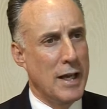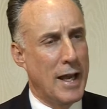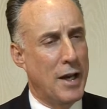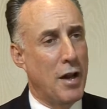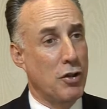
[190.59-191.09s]

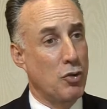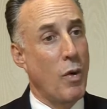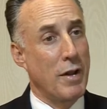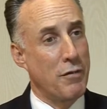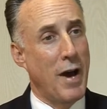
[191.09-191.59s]
and another
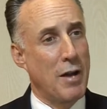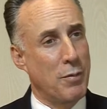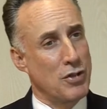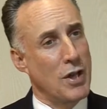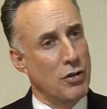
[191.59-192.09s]

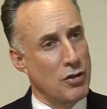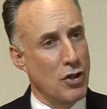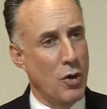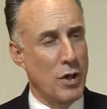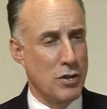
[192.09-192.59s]
25% or
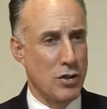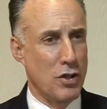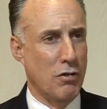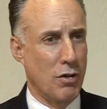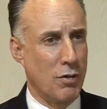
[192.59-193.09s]
so is the
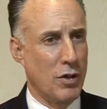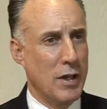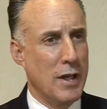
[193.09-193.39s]
euro.